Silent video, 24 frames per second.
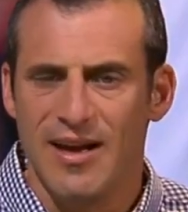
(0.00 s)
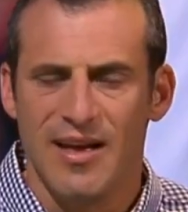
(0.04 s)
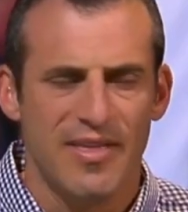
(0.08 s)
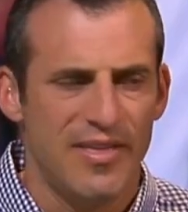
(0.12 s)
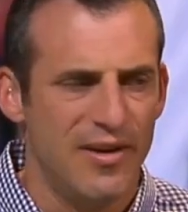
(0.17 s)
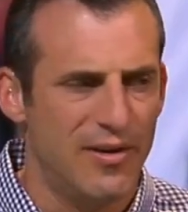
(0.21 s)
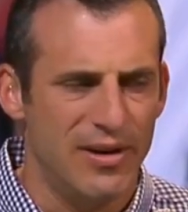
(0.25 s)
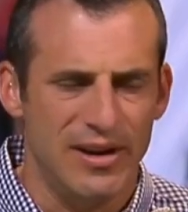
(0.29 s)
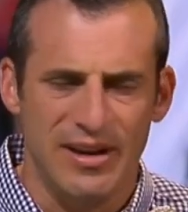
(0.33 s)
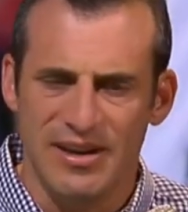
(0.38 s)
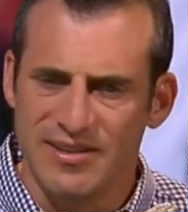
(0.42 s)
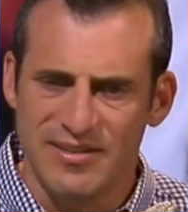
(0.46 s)

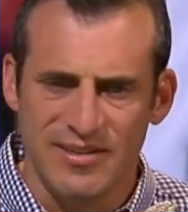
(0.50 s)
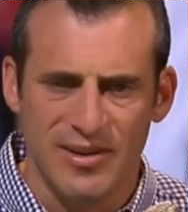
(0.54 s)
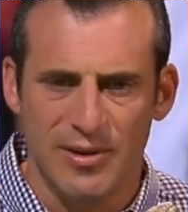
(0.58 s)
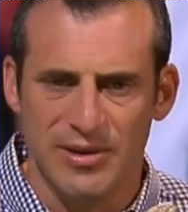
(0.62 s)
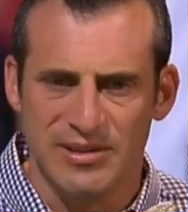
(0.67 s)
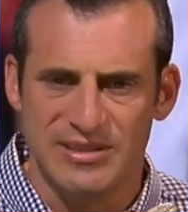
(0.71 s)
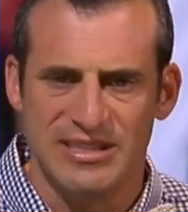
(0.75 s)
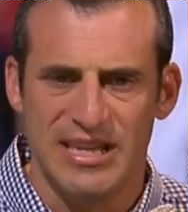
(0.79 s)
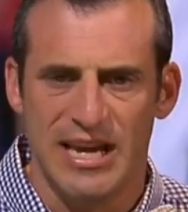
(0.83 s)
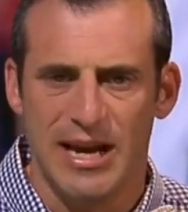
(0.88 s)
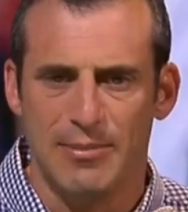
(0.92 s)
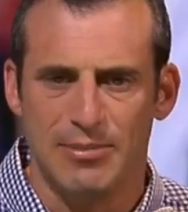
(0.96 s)
There is no
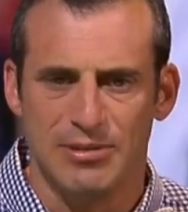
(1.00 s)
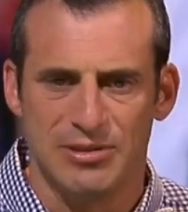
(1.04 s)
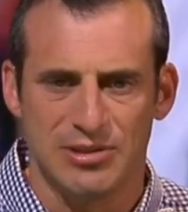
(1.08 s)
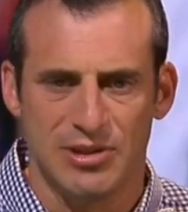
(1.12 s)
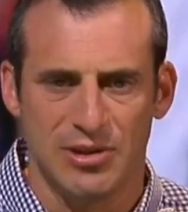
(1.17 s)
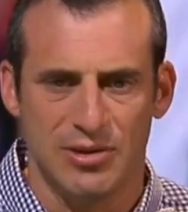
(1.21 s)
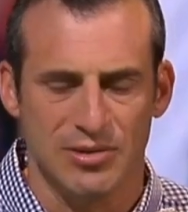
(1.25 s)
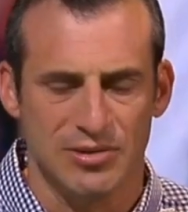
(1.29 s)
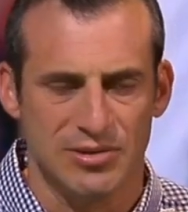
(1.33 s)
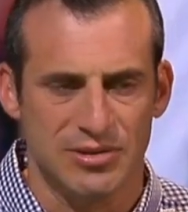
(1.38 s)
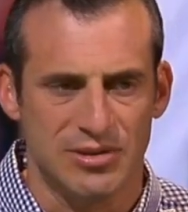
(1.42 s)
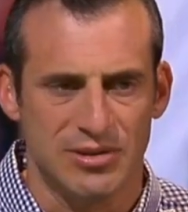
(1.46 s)
established
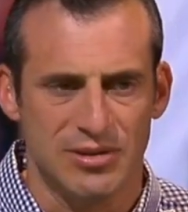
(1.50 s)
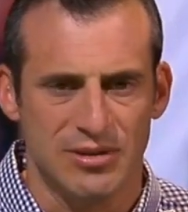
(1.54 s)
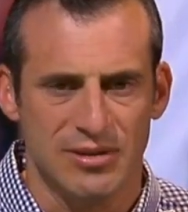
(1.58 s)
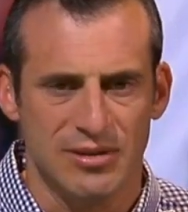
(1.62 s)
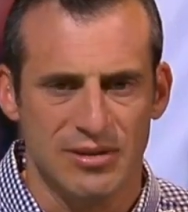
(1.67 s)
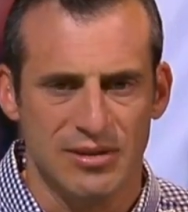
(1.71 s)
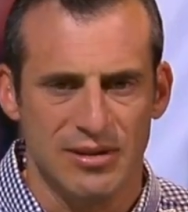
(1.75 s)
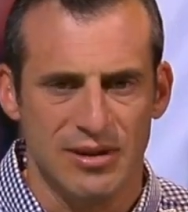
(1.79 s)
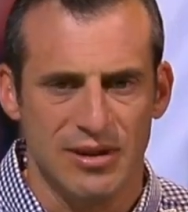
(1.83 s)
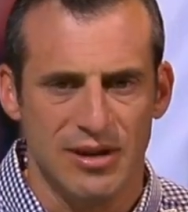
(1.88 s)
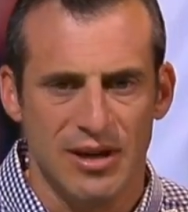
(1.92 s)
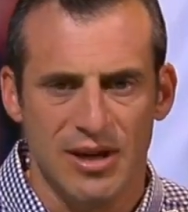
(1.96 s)
culture.
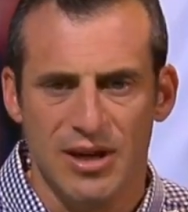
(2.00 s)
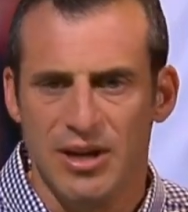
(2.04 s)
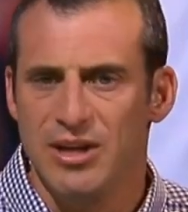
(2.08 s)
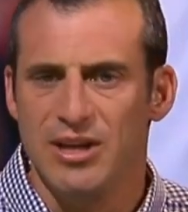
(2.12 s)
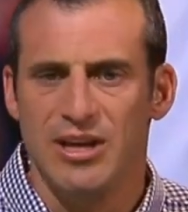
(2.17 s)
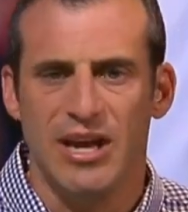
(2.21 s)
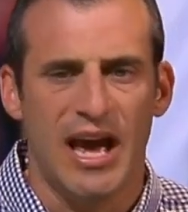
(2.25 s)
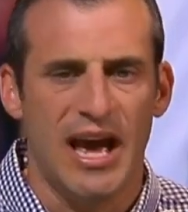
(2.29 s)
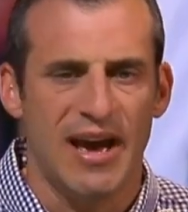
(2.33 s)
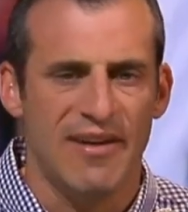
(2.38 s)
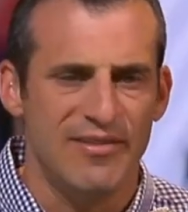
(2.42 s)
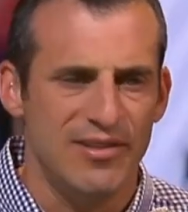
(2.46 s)

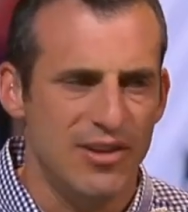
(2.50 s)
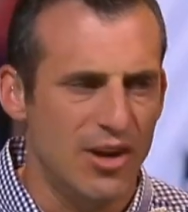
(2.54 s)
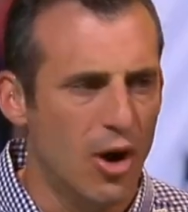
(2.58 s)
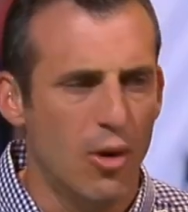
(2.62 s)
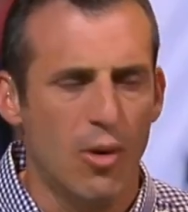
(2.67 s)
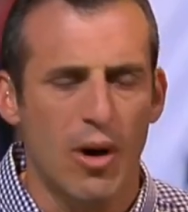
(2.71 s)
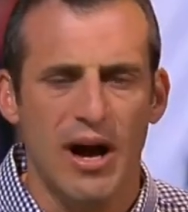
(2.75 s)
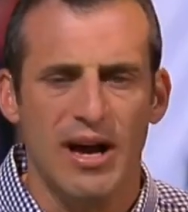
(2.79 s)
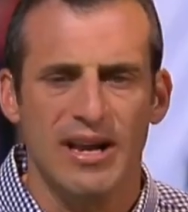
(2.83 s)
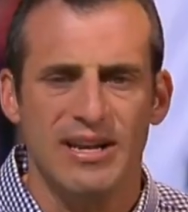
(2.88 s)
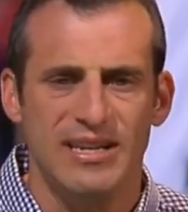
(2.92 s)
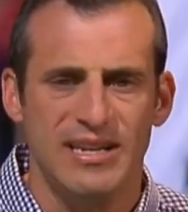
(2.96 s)
You have
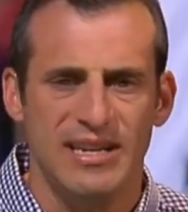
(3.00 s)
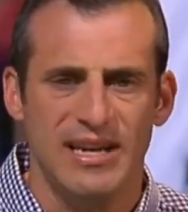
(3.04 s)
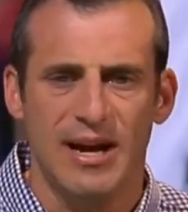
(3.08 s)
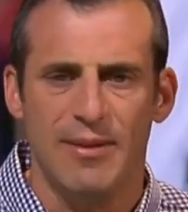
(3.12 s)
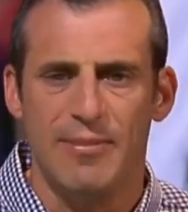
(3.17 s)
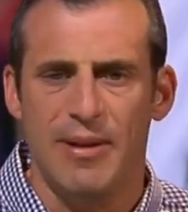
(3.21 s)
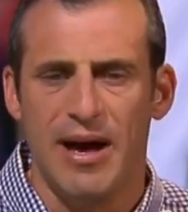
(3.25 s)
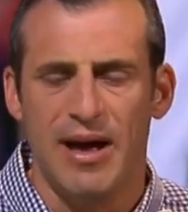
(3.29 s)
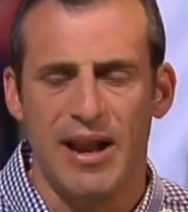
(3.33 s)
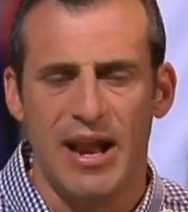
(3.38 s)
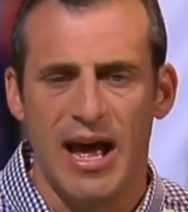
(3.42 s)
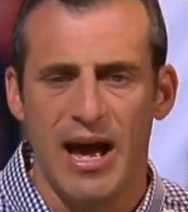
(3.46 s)
no idea
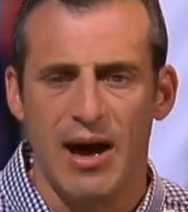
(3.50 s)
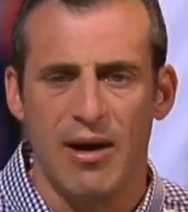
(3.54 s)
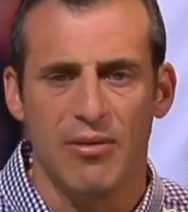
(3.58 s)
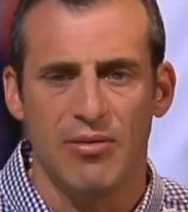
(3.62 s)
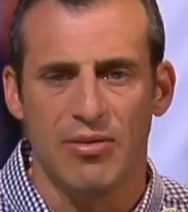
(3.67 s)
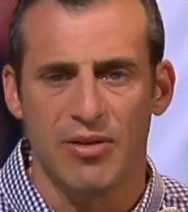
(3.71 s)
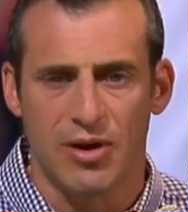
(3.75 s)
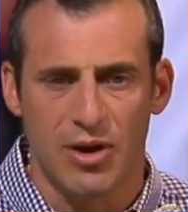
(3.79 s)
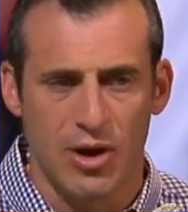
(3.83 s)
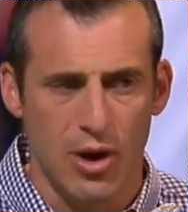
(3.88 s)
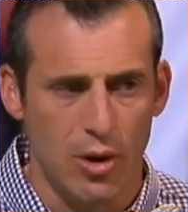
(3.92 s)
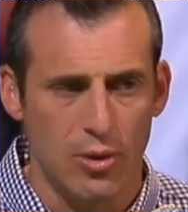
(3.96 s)
about how
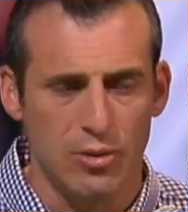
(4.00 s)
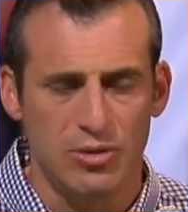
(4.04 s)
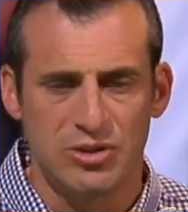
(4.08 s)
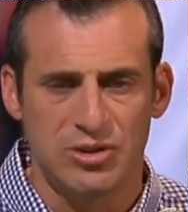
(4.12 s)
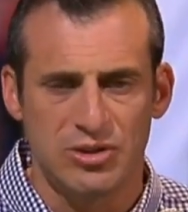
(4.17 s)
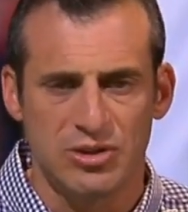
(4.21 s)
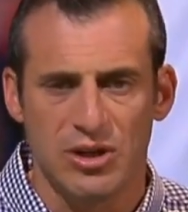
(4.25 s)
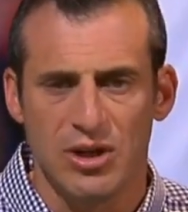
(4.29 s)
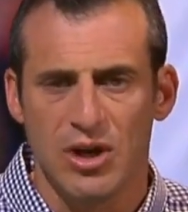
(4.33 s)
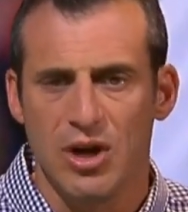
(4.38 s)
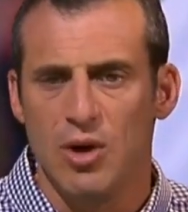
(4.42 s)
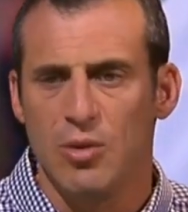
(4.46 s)
the
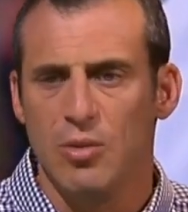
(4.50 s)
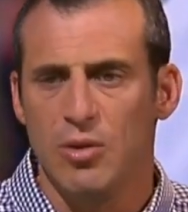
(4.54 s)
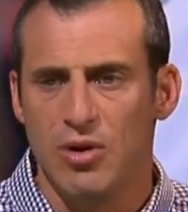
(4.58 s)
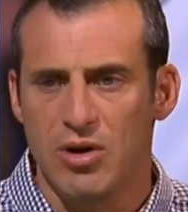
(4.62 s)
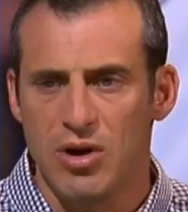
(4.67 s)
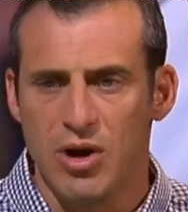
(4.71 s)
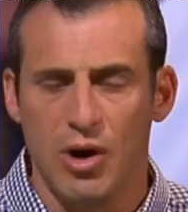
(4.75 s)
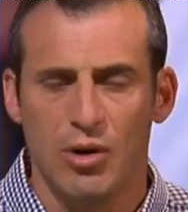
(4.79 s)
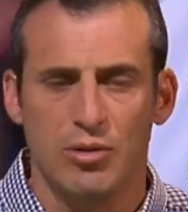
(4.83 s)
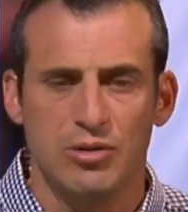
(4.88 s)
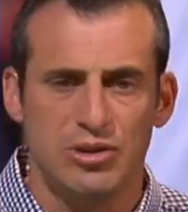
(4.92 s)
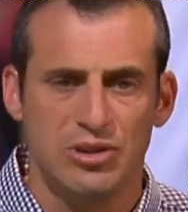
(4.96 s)
coach will
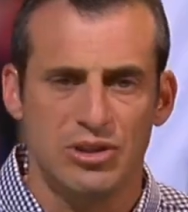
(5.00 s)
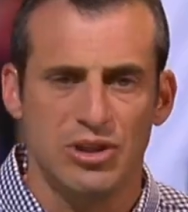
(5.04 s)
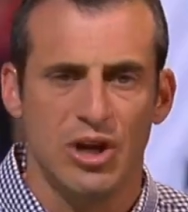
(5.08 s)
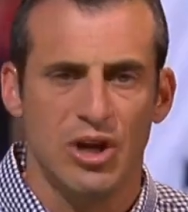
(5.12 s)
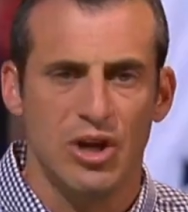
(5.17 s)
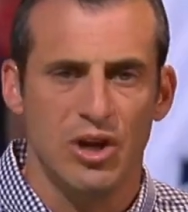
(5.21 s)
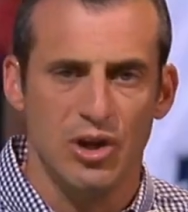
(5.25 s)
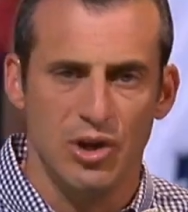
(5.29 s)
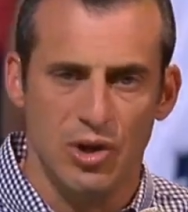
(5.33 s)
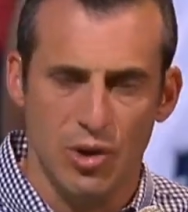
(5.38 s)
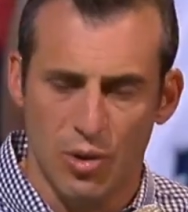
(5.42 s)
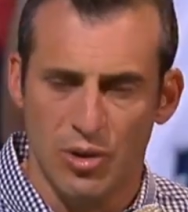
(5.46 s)
coach
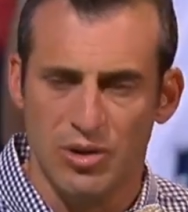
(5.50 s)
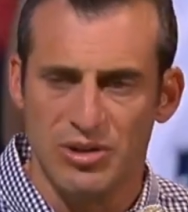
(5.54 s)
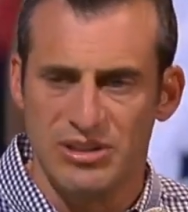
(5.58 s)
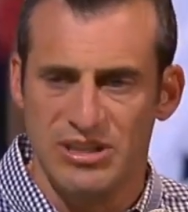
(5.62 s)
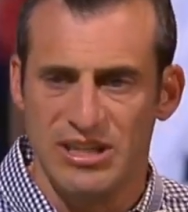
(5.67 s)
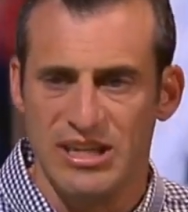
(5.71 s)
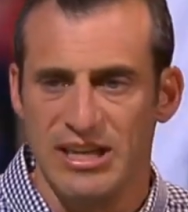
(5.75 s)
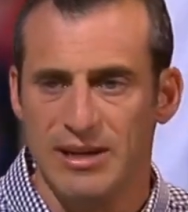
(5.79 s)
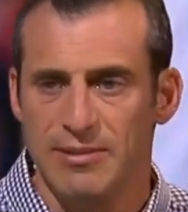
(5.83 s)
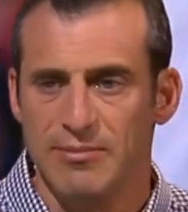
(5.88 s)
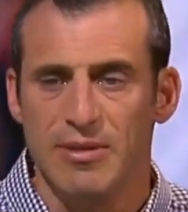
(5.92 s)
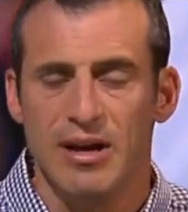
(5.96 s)
your
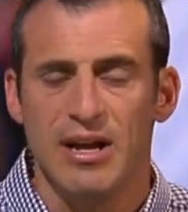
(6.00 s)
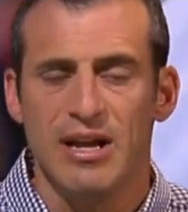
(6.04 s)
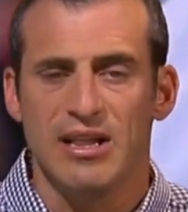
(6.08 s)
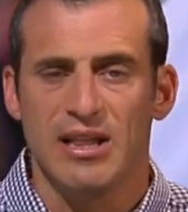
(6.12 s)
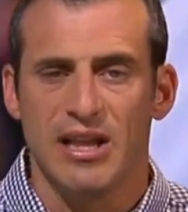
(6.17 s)
team,